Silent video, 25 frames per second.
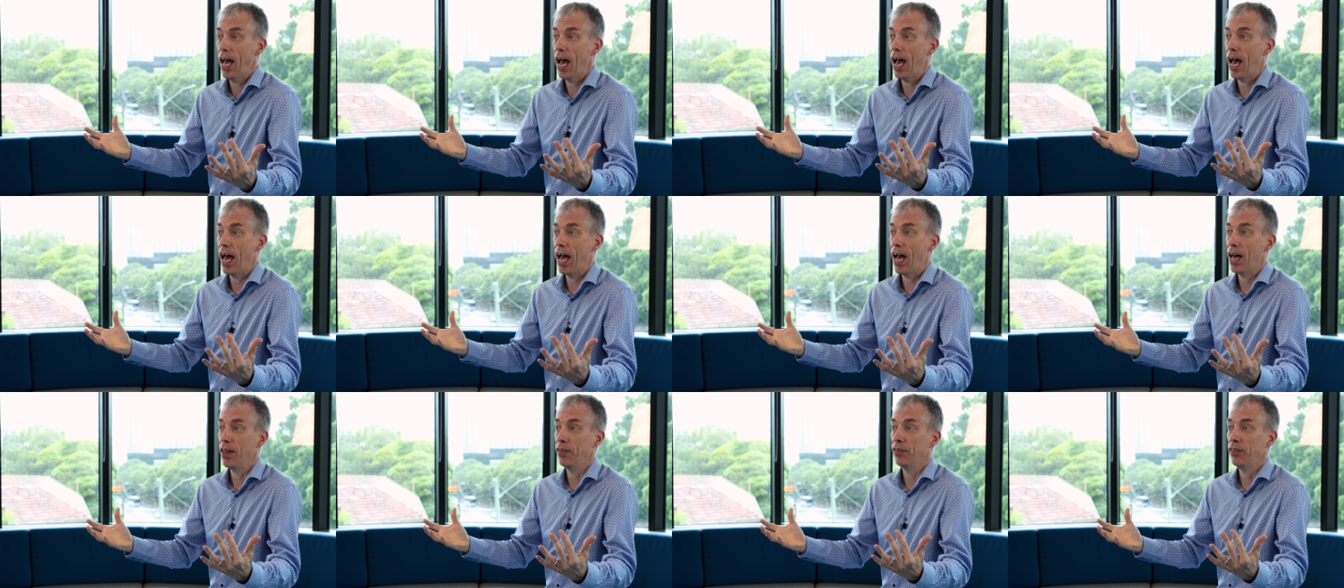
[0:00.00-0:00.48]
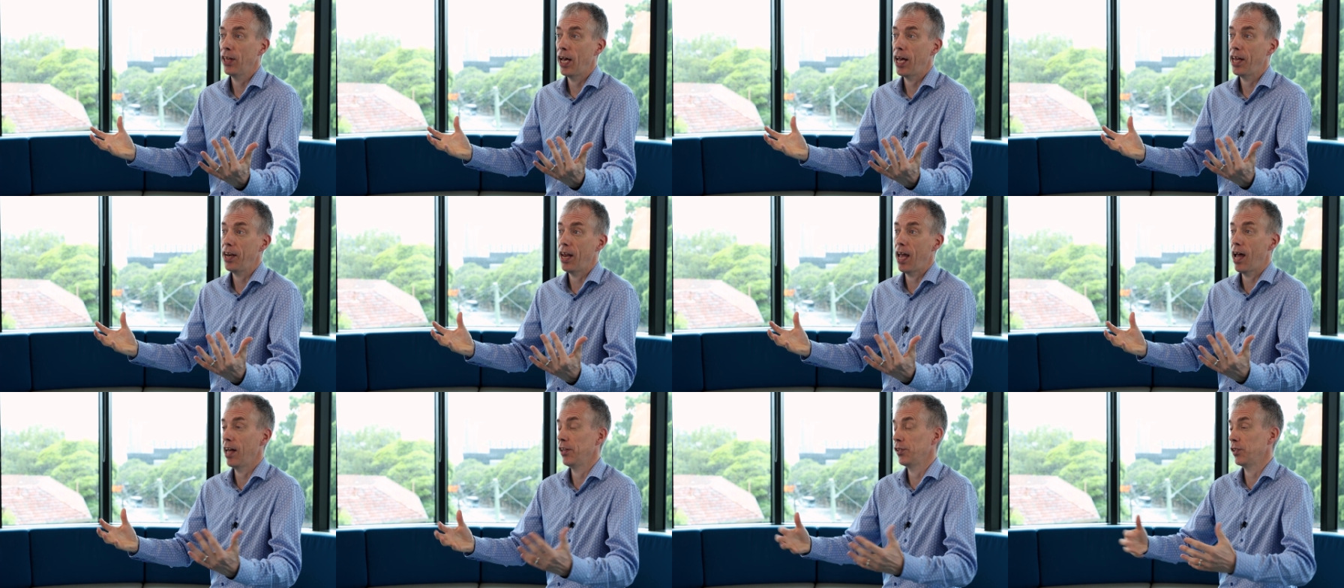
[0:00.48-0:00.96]

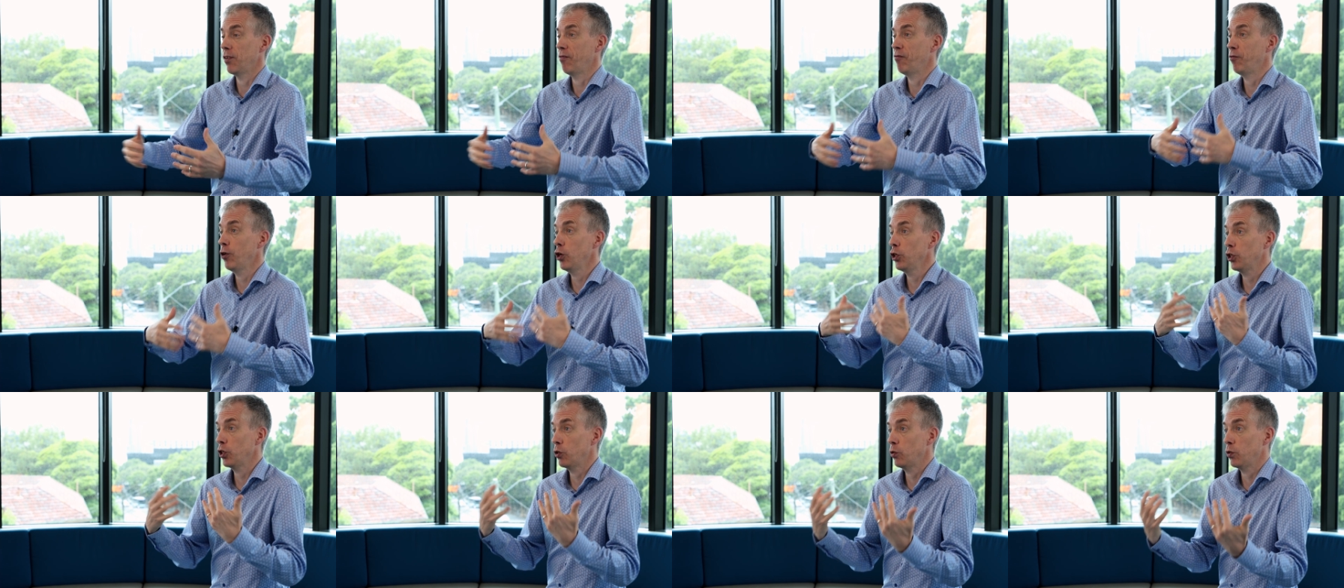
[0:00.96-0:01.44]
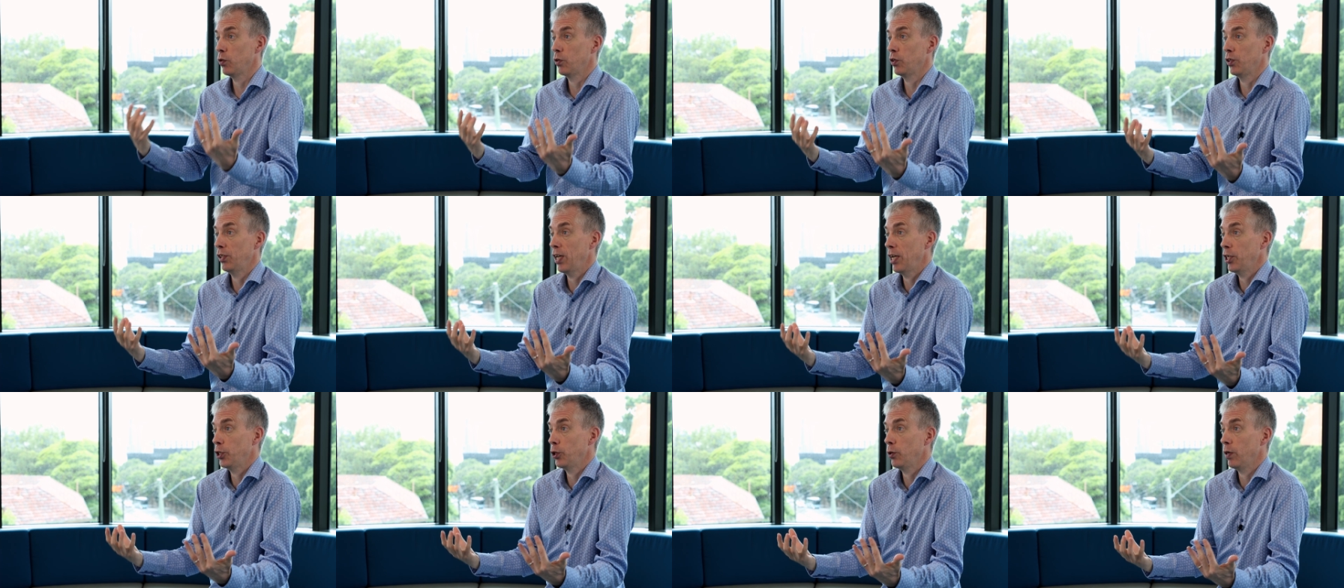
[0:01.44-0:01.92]
that as a first
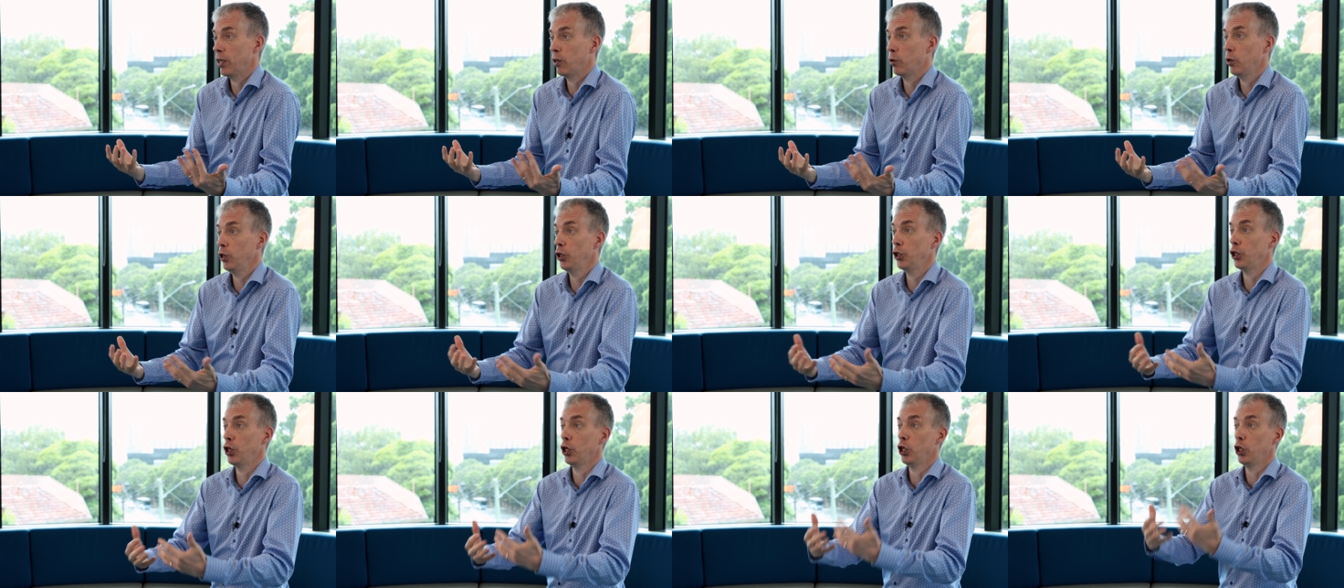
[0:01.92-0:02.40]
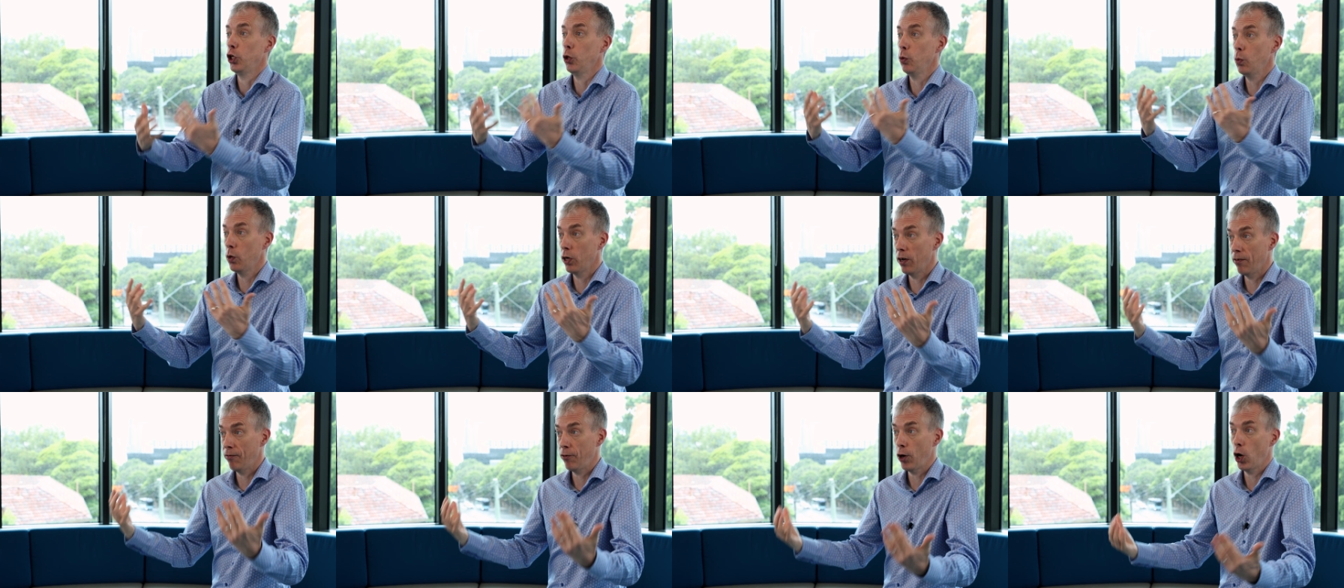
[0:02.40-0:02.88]
century Christian
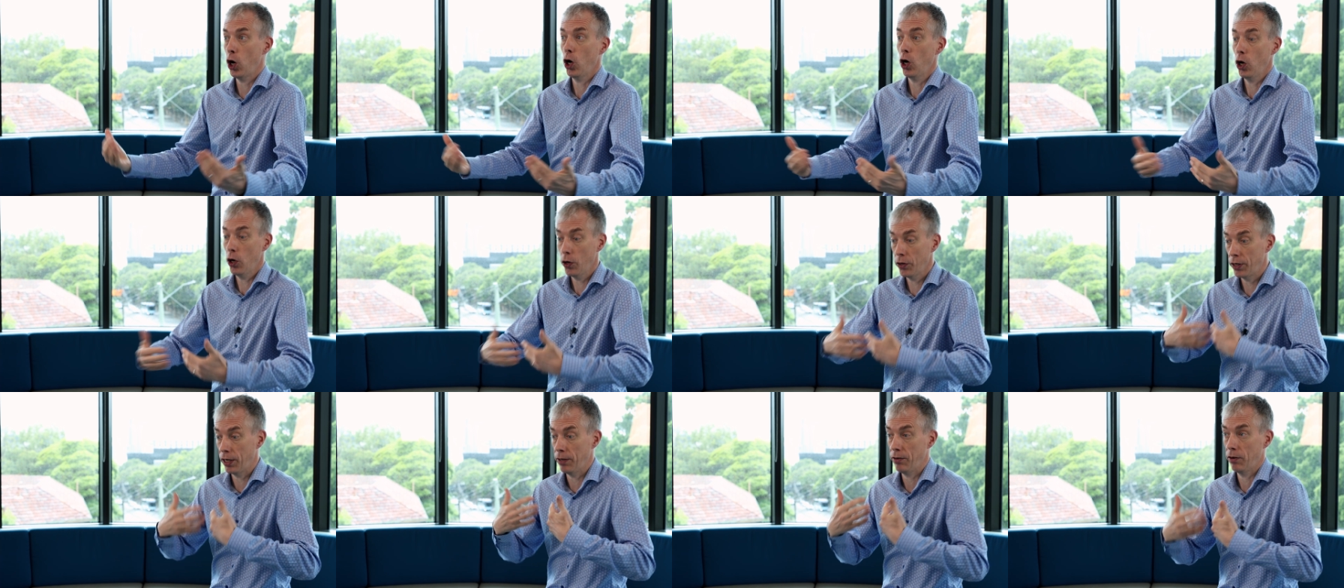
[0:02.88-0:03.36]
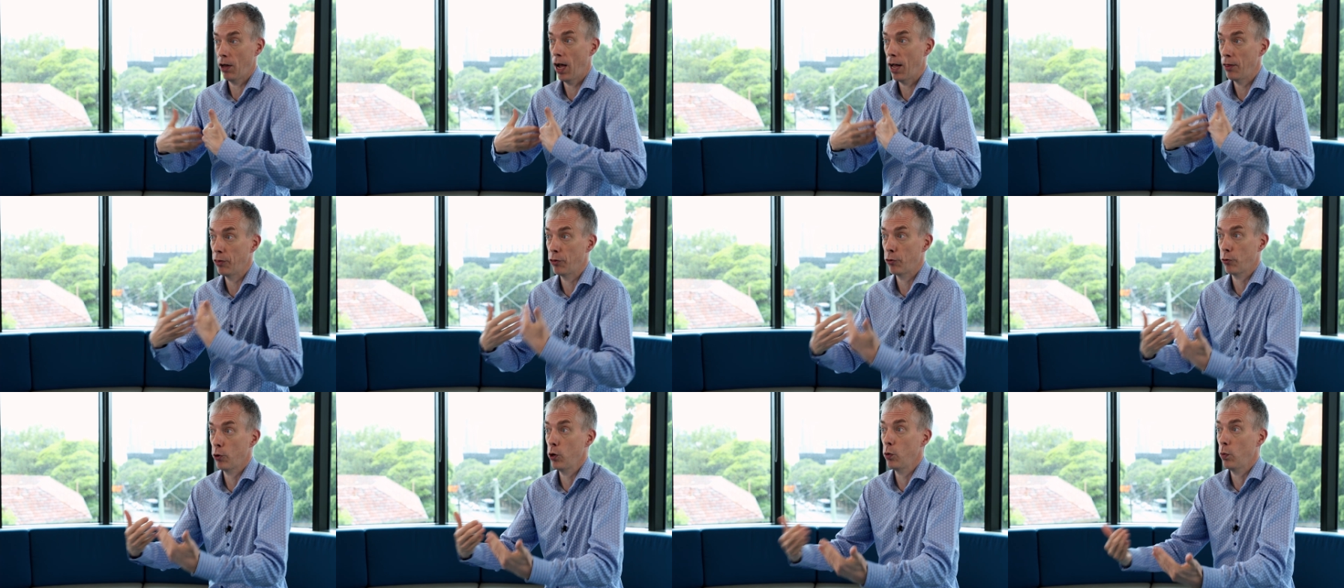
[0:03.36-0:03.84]
you would have heard,
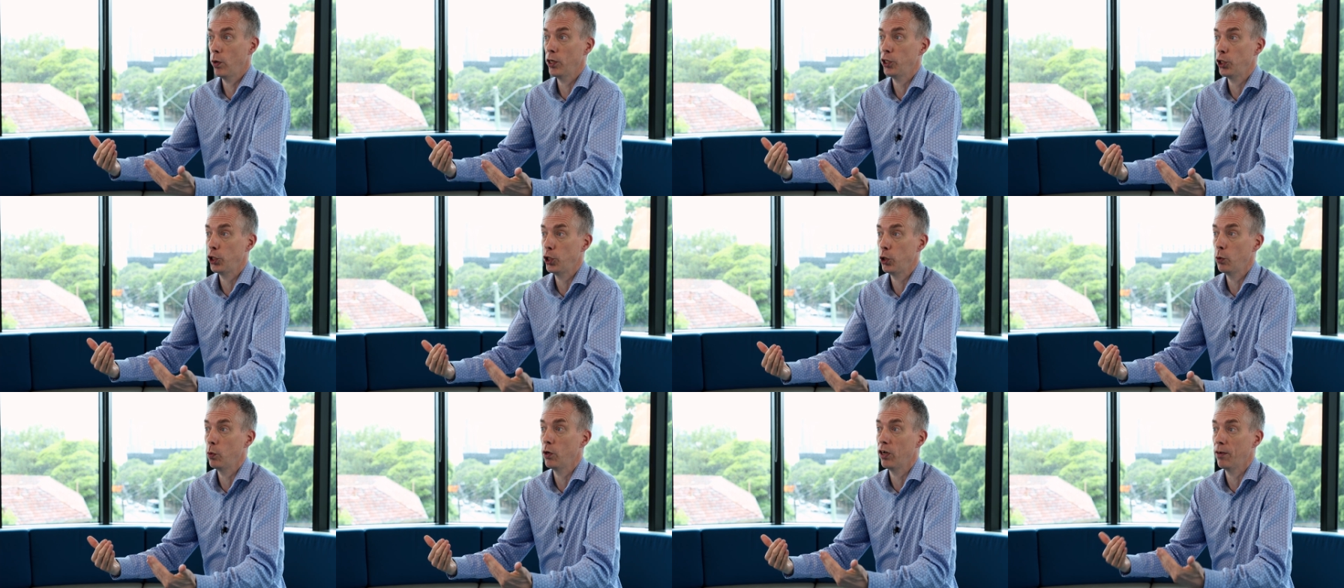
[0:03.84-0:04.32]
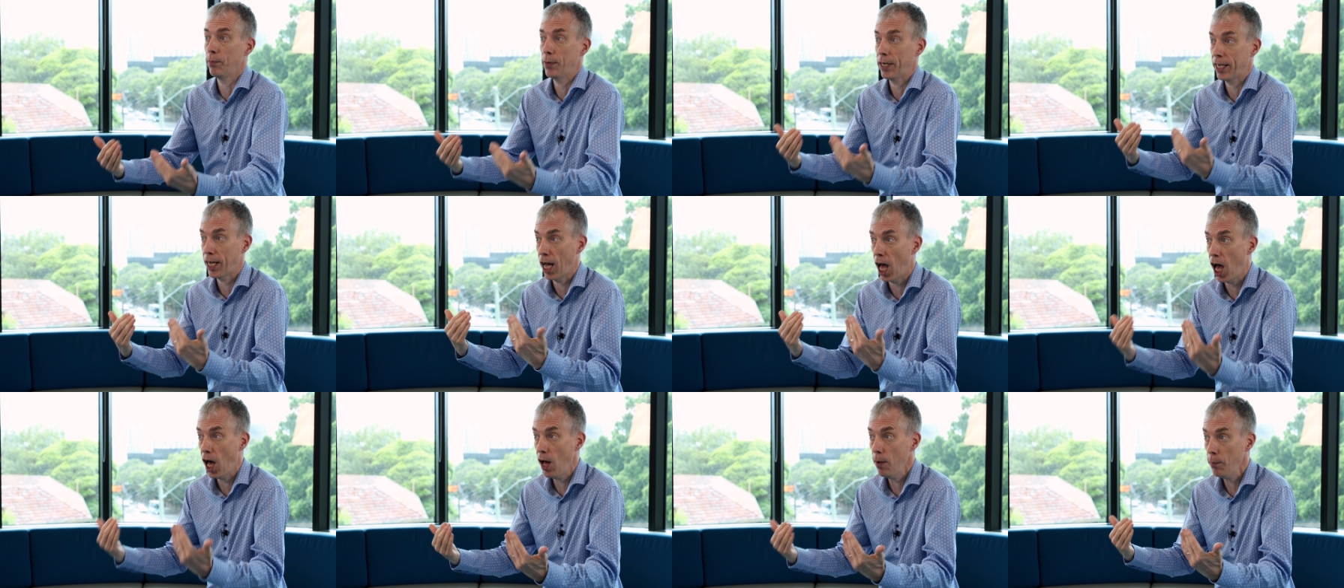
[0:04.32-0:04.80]
and through which you would have
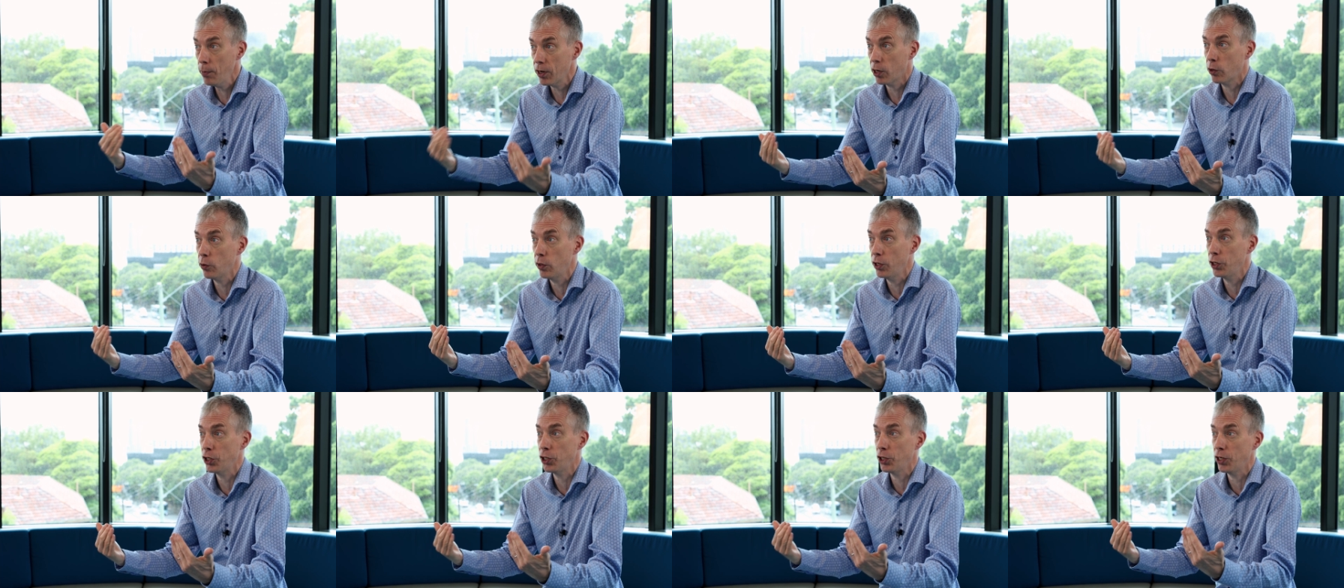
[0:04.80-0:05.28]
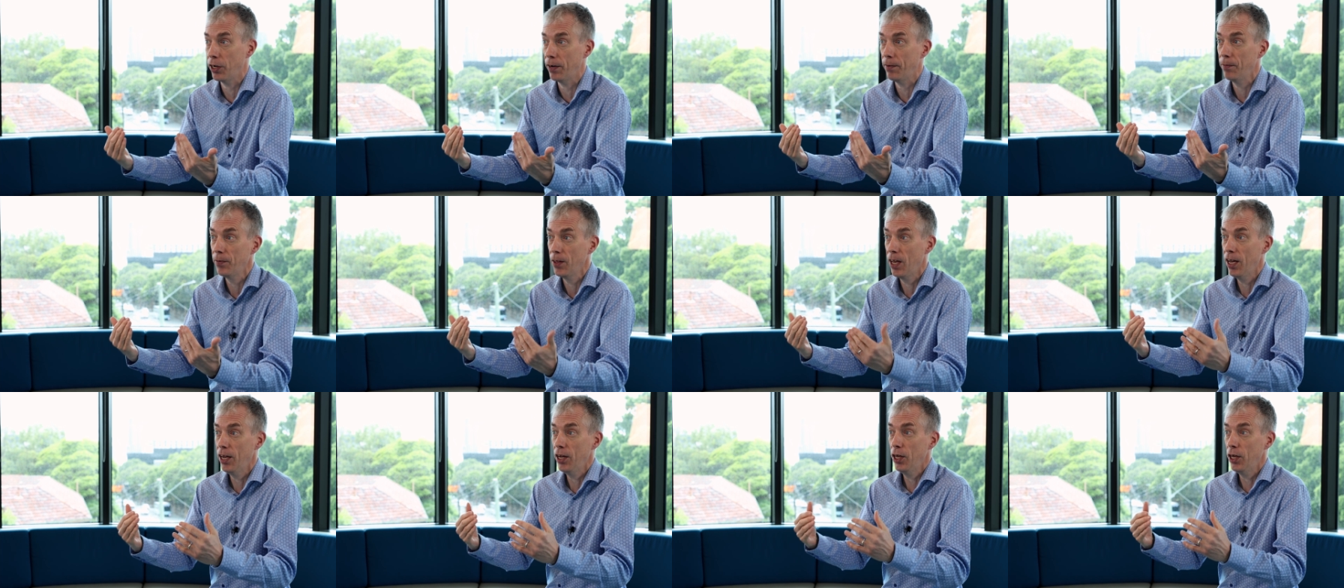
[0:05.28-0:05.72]
become a Christian.